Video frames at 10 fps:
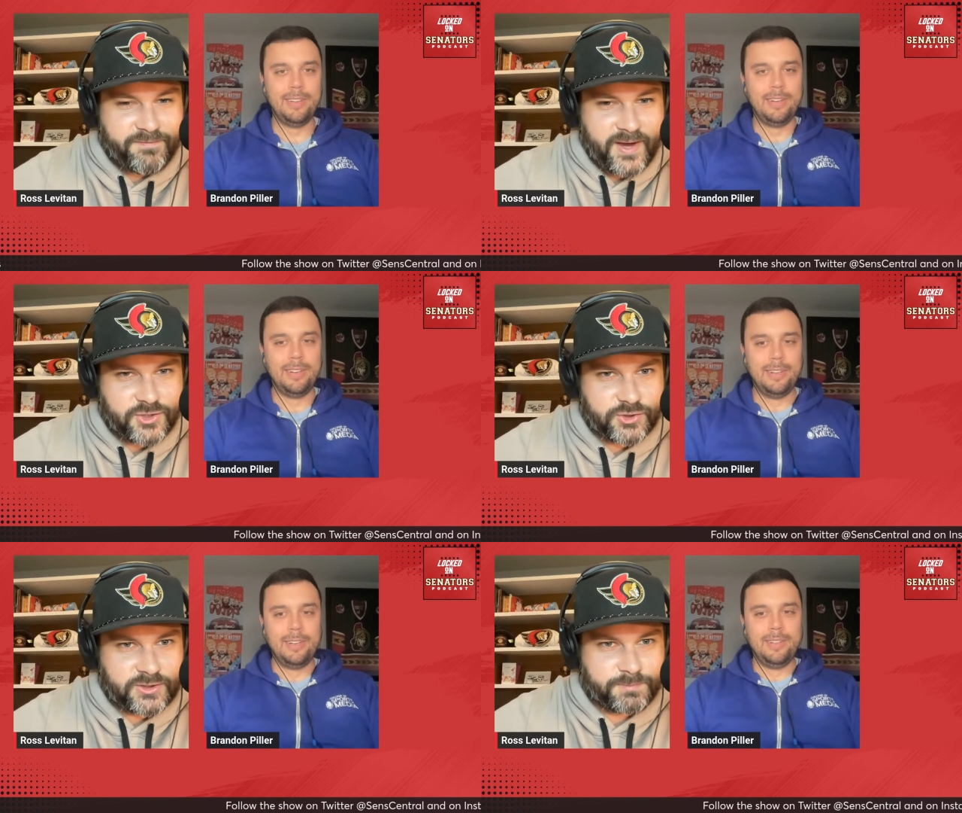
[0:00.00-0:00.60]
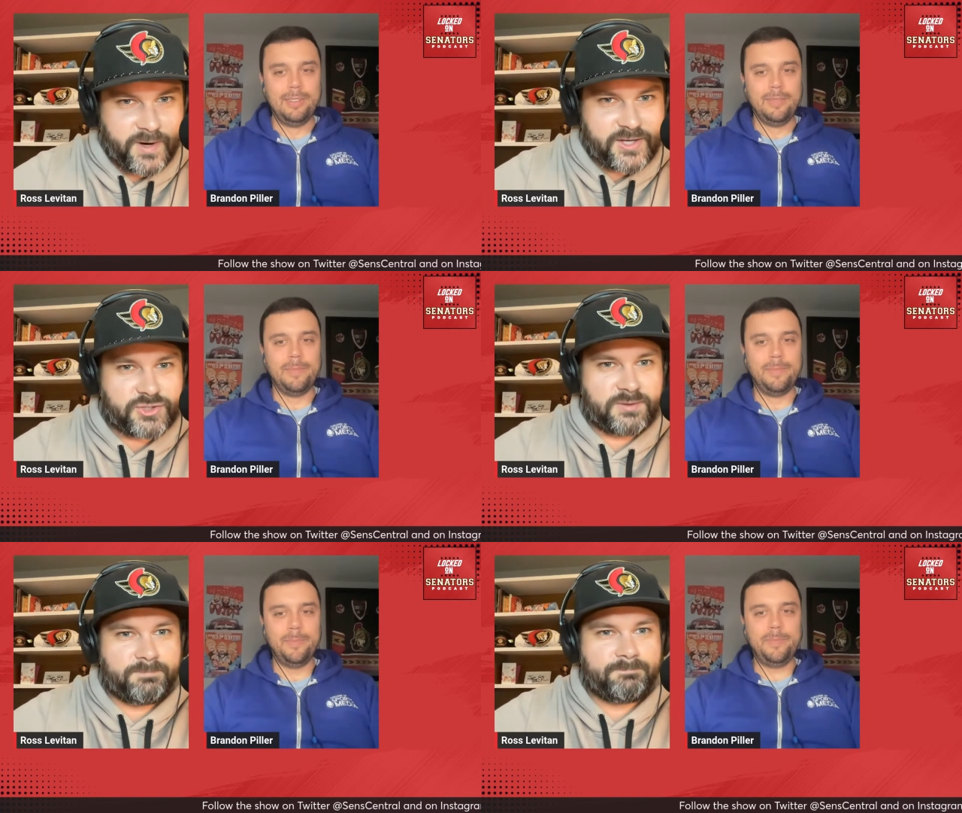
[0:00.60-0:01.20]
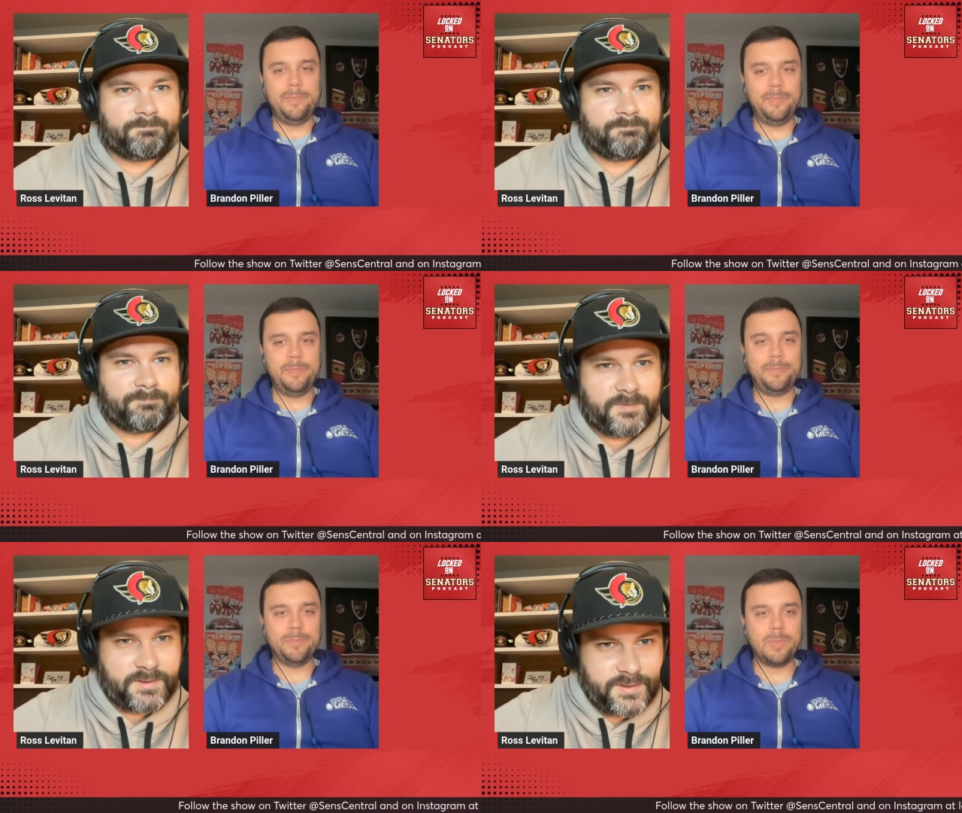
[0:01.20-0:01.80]
Speaker 1: facial expression,
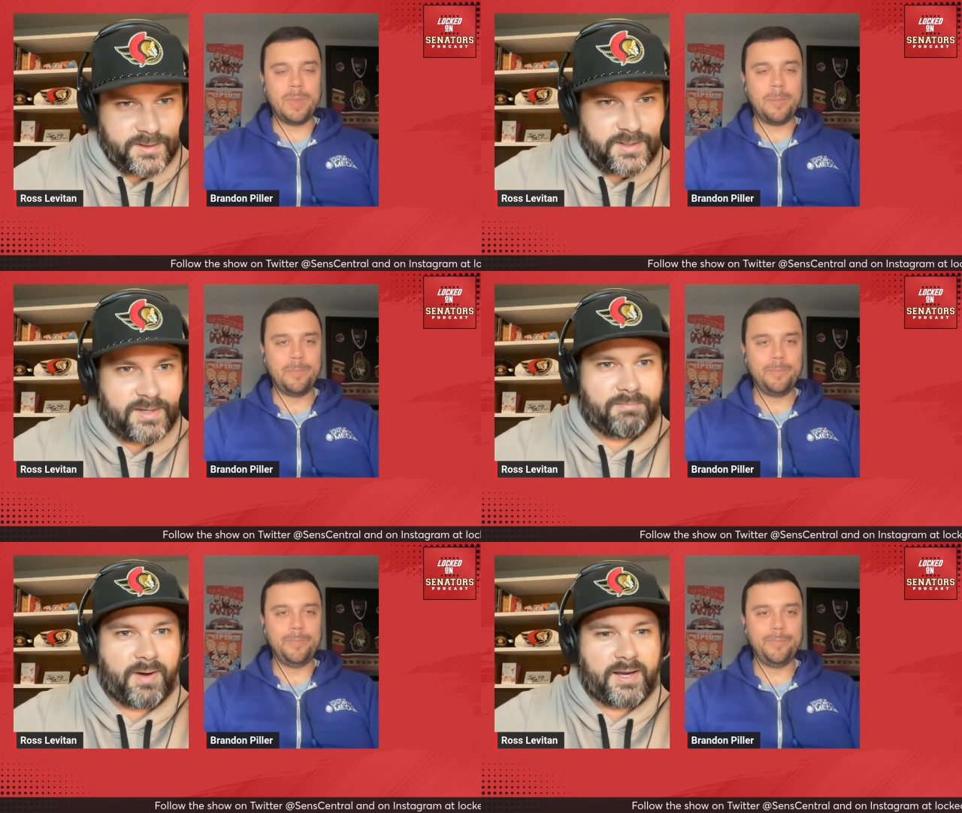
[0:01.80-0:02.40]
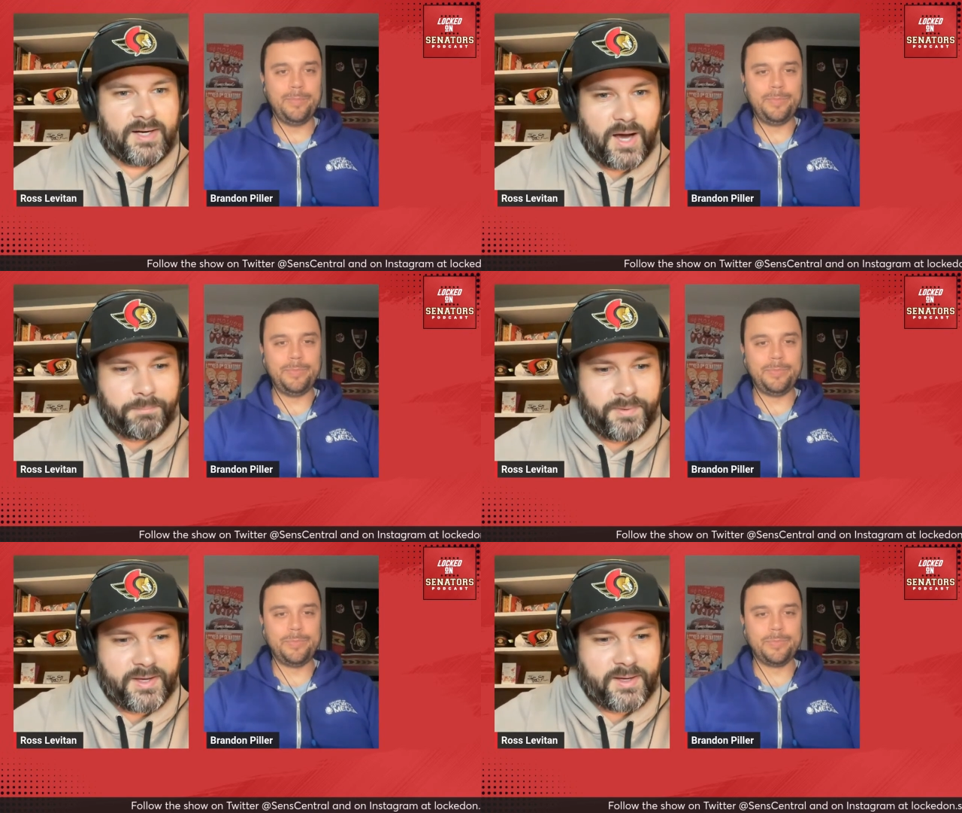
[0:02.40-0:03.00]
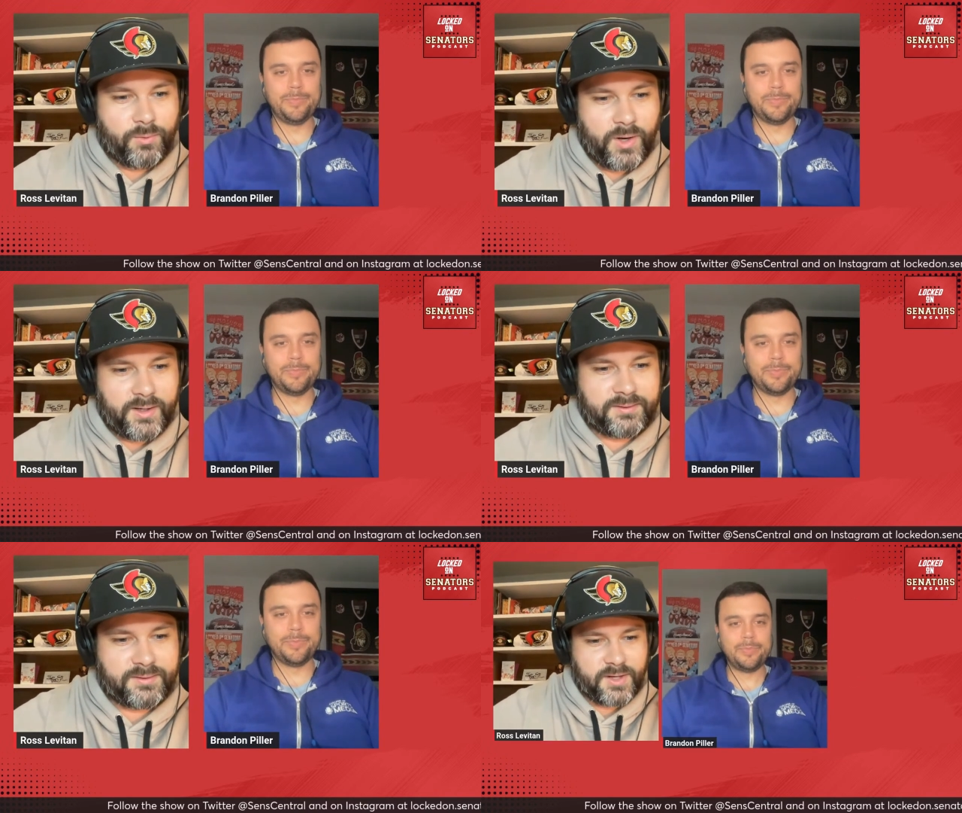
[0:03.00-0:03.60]
he might not be wanting to